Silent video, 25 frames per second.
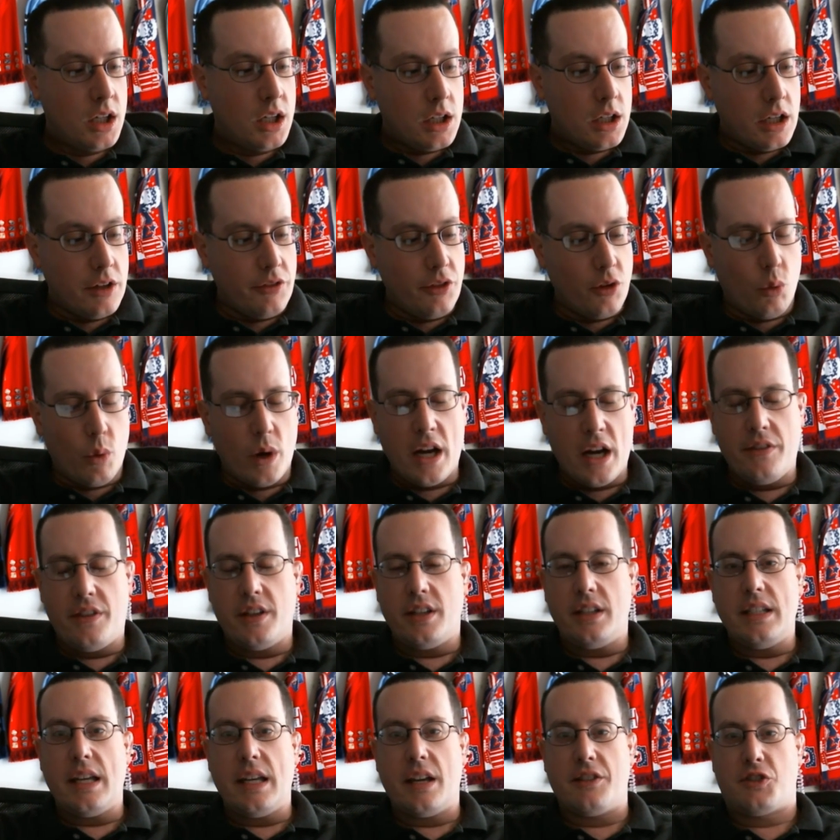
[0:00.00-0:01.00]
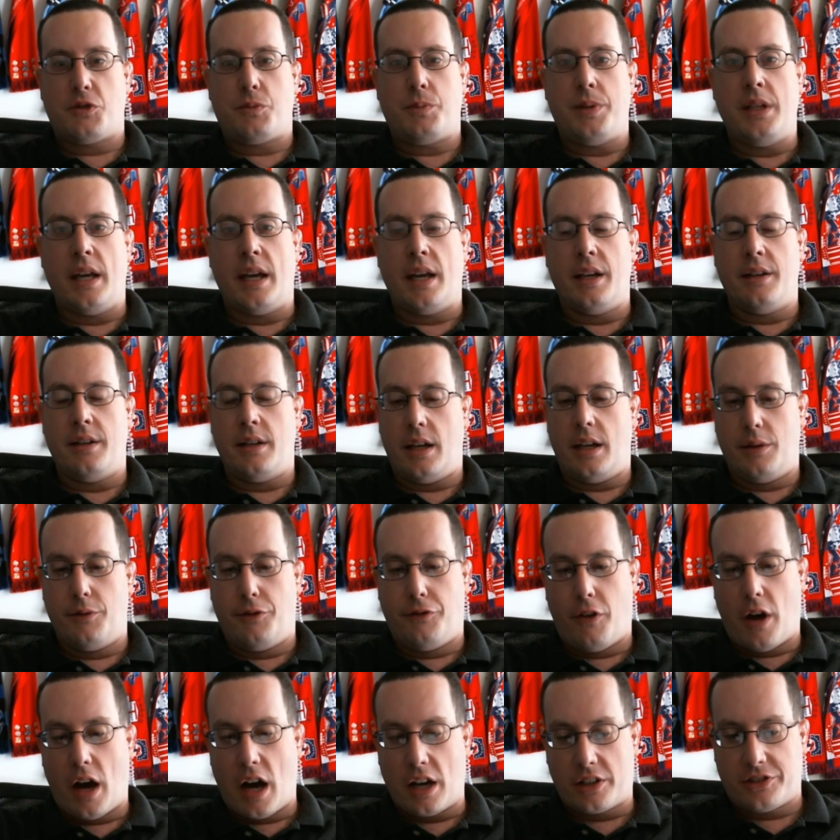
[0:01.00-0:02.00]
in the way that ESPN and
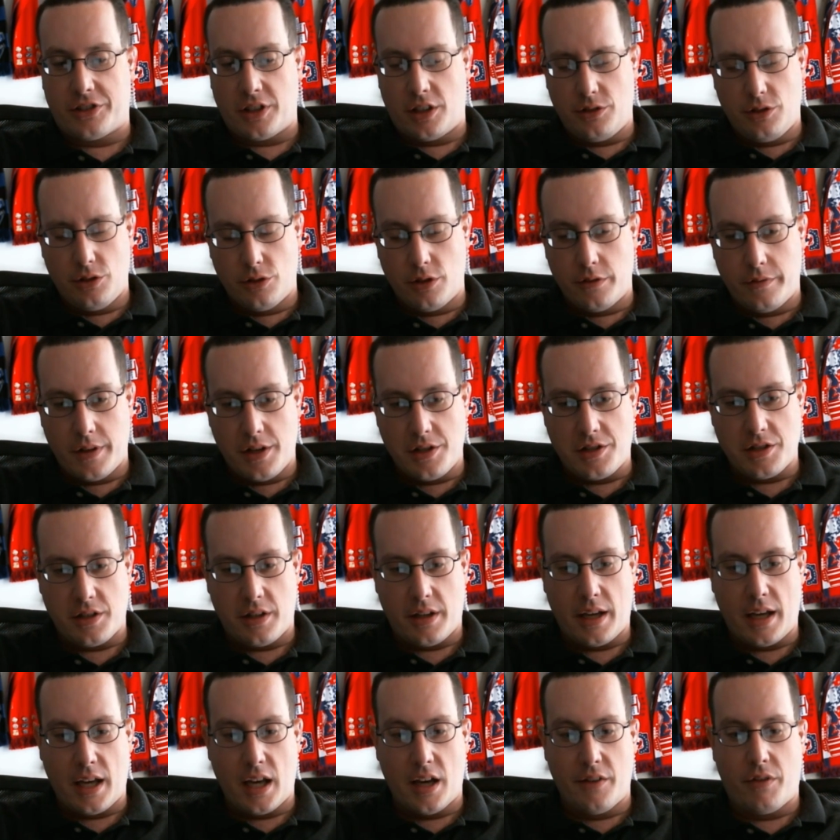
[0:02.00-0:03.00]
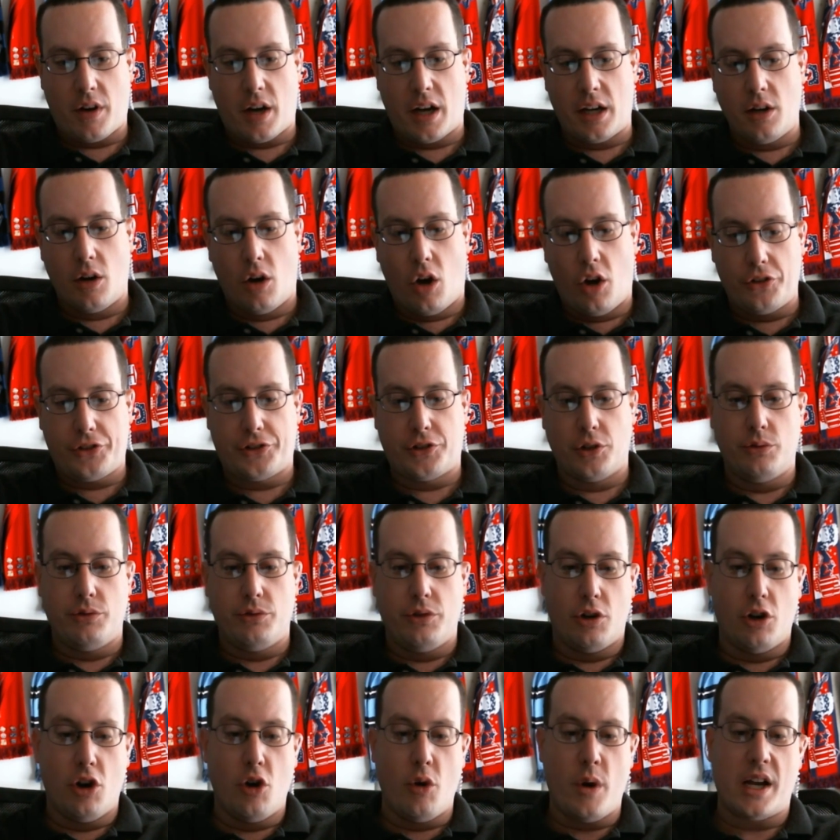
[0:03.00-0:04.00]
Fox and Univision have. I also
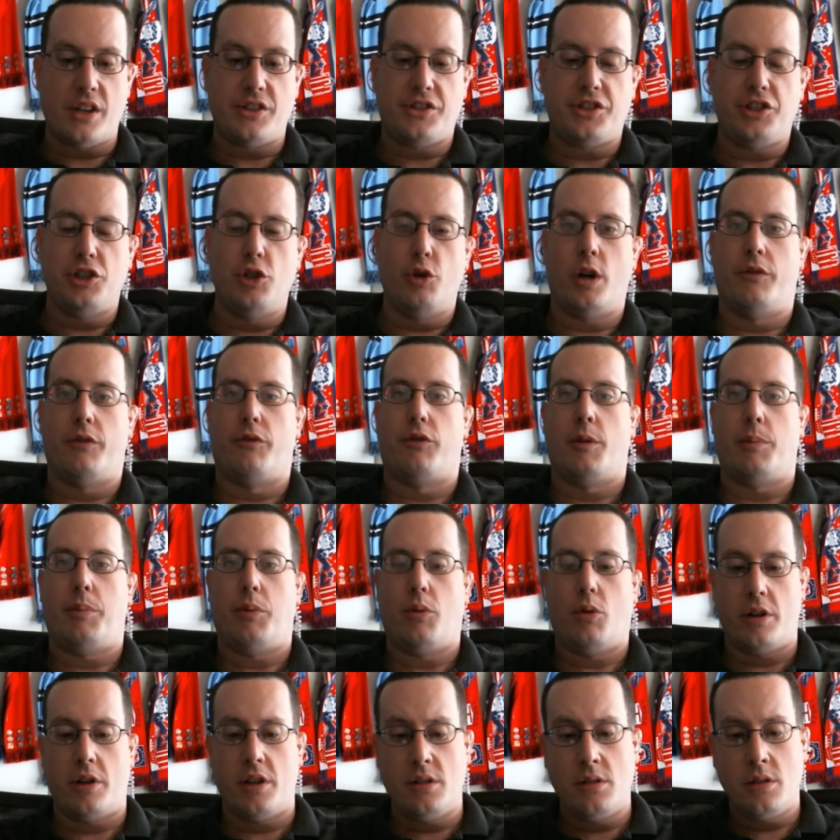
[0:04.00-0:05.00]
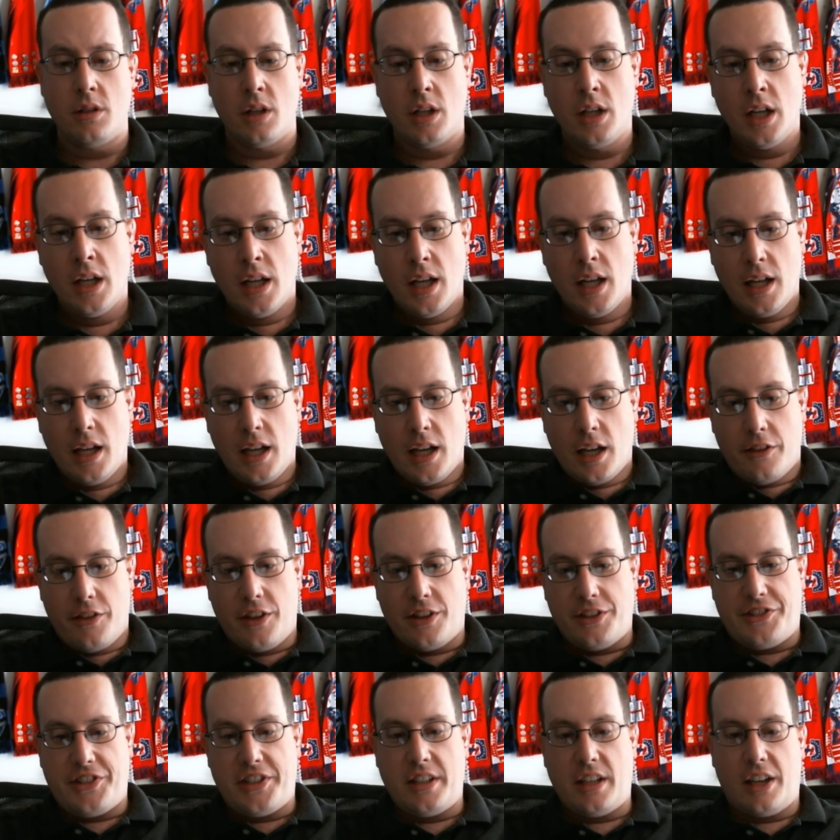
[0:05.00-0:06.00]
know, as you have reported, that
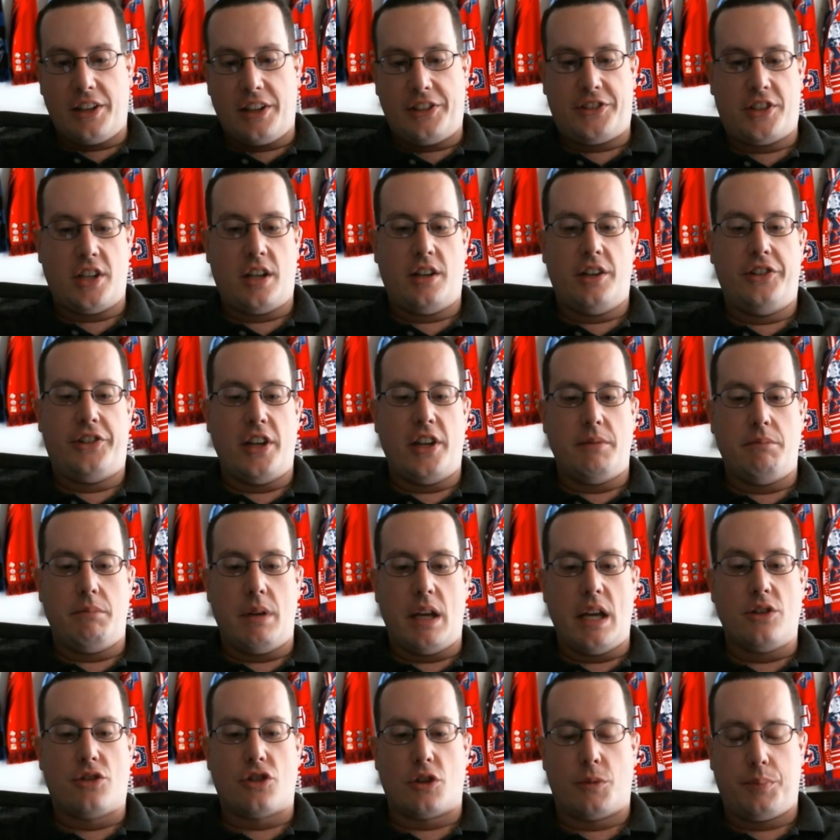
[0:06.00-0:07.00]
TSN is a major